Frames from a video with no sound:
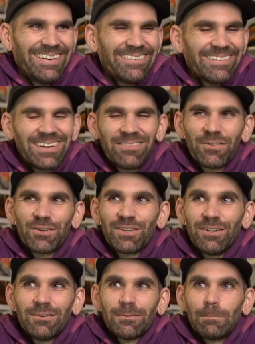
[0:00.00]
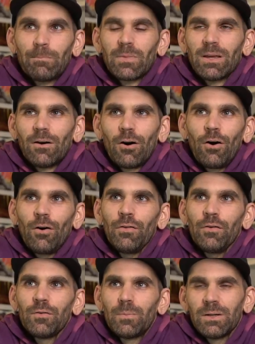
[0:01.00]
if for certain. All
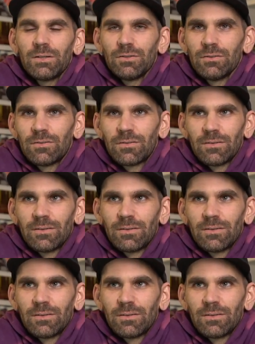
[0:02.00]
those pictures